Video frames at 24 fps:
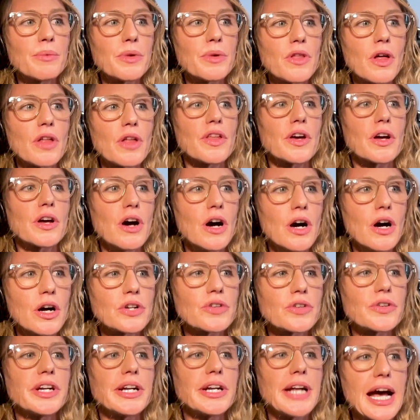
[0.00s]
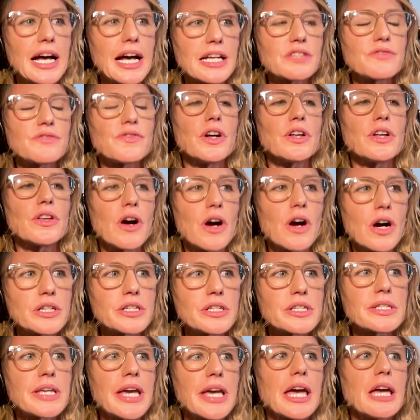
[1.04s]
With all the concrete, asphalt,
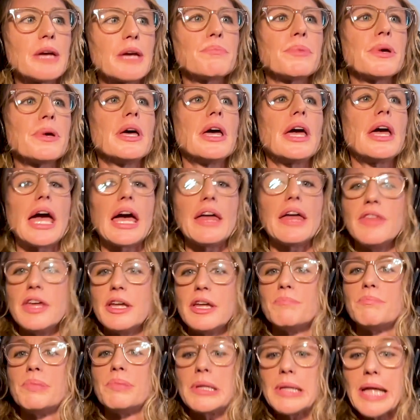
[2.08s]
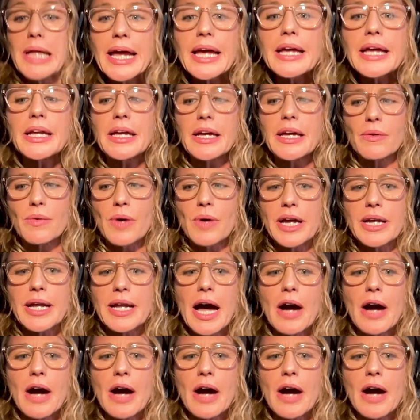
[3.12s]
hardscape, and then planning, right?